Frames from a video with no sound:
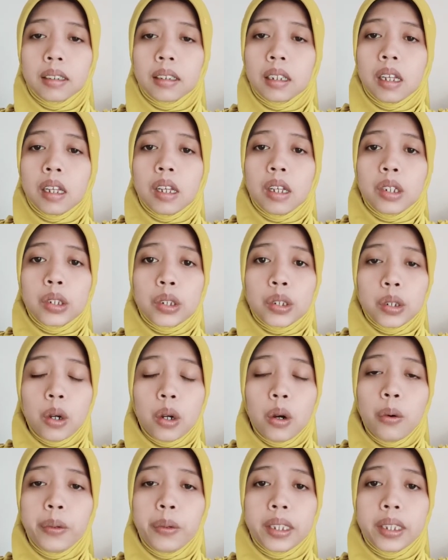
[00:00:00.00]
So
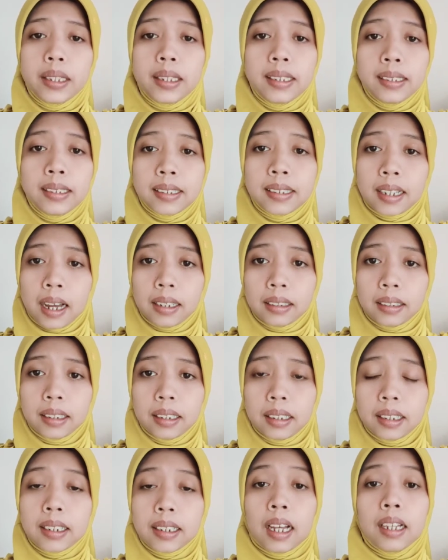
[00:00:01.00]
with this cut,
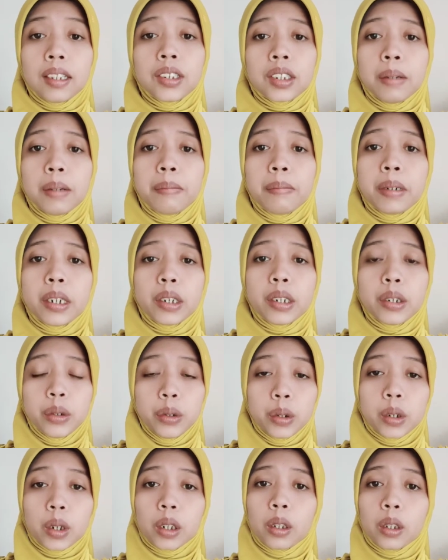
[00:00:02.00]
customer do not